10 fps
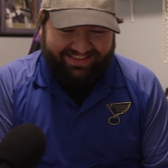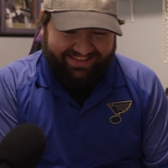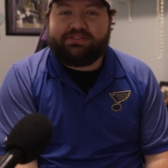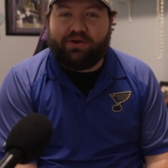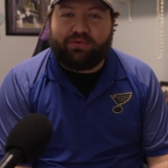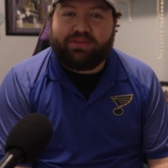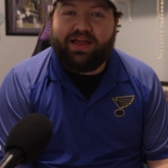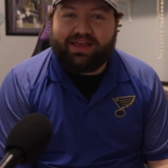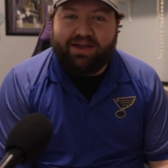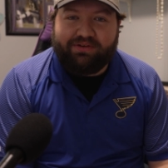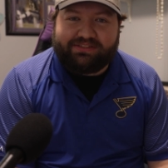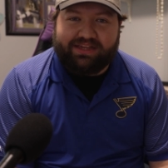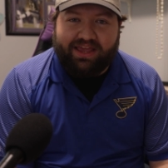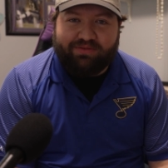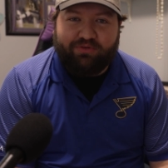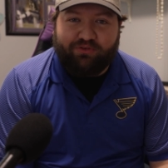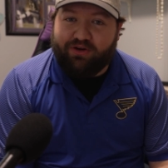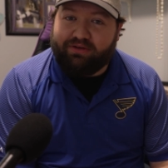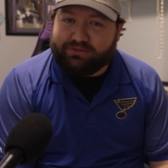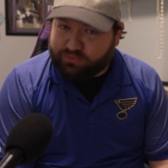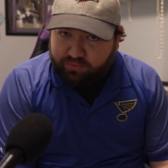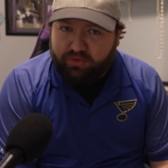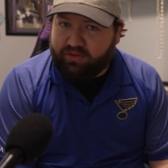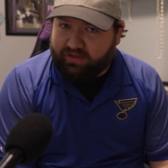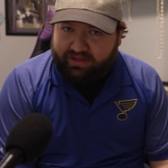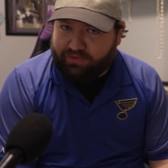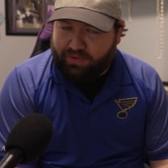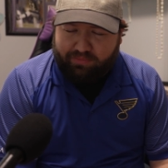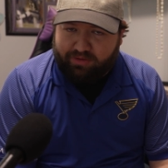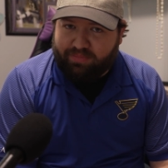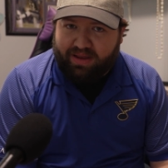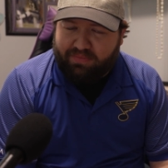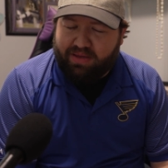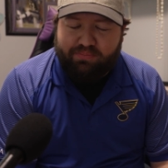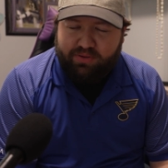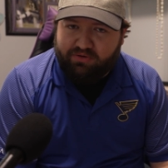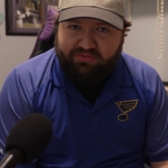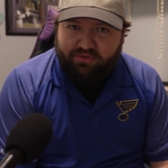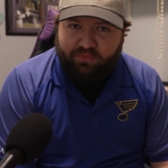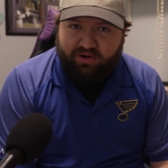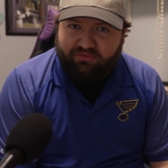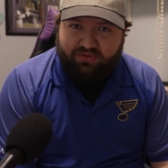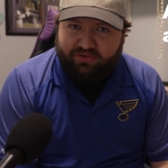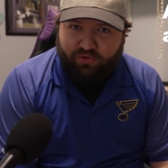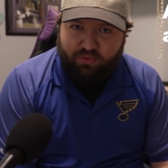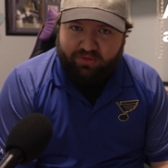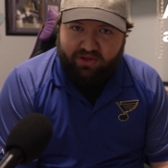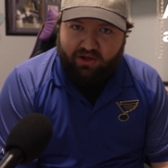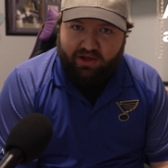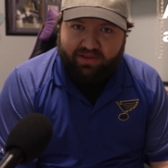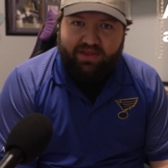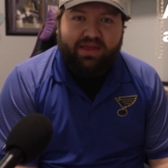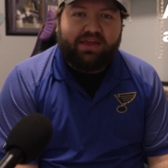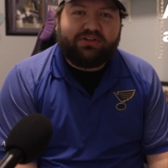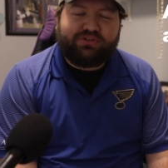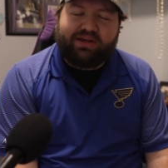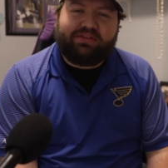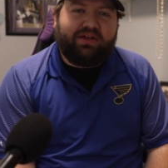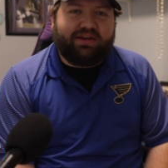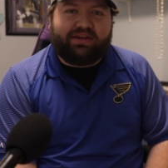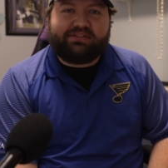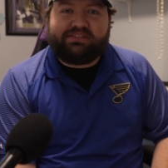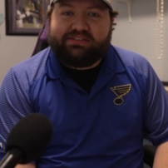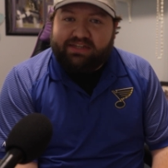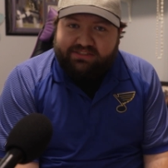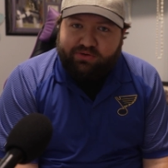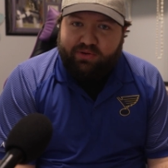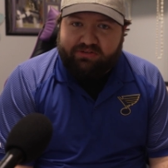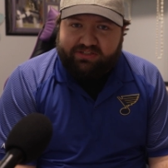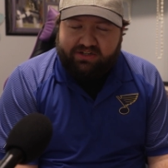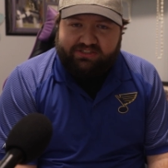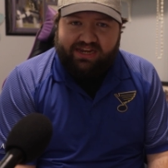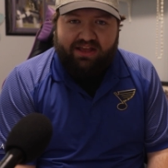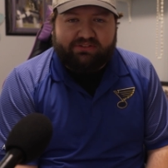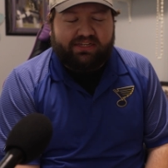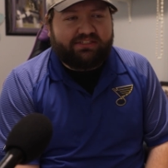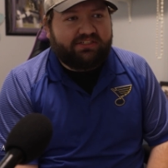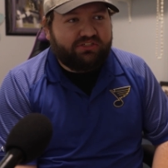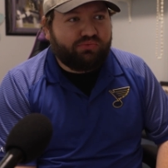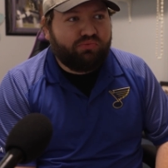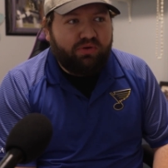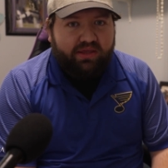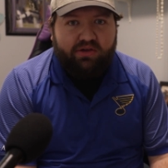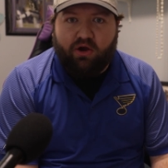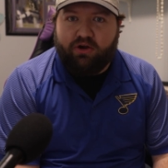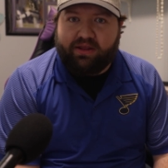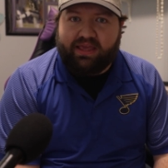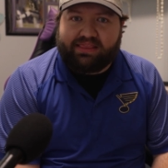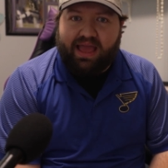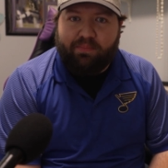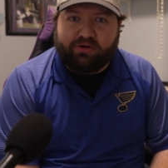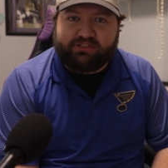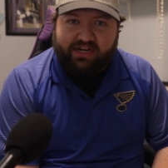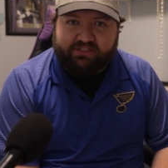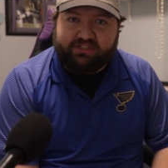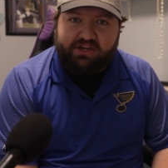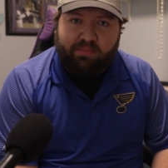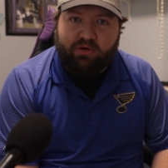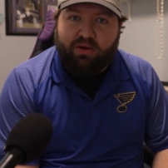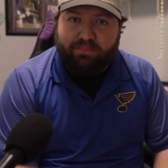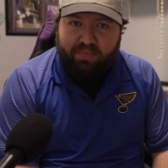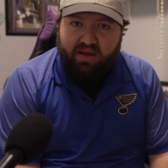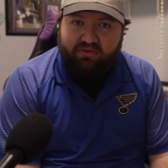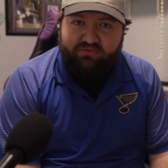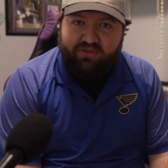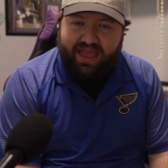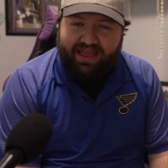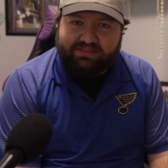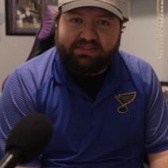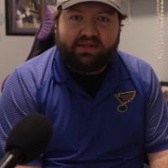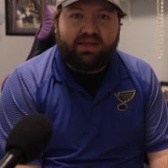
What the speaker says: So, like I was saying before I was rudely interrupted by my beautiful, wonderful, adorable dog, Drake London, 6 career touchdowns. It's just really hard to get that projection number above that